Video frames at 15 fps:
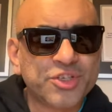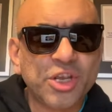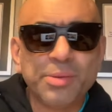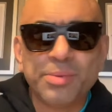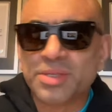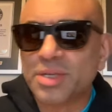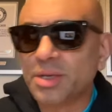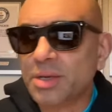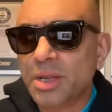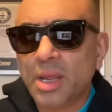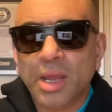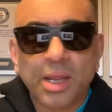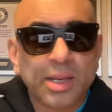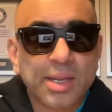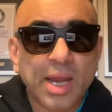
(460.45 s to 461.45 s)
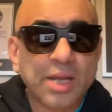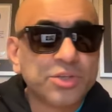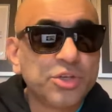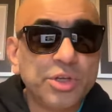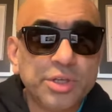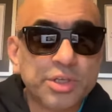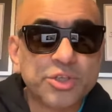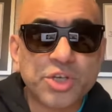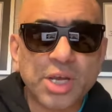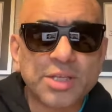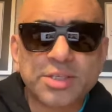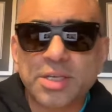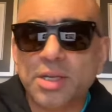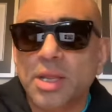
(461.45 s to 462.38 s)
teamers and guys who need a chance.